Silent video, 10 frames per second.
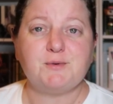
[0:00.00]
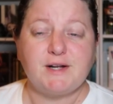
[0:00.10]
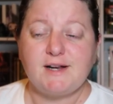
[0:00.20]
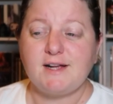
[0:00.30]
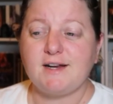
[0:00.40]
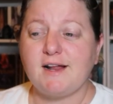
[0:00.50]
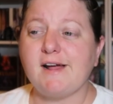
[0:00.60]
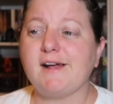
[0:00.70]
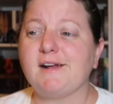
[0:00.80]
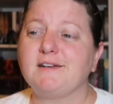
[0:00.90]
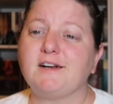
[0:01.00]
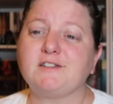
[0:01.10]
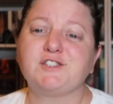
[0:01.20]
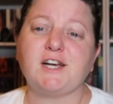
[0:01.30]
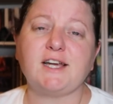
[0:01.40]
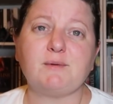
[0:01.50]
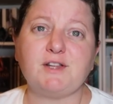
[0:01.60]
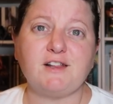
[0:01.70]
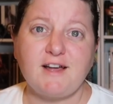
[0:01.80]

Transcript: reading and I'll check in with you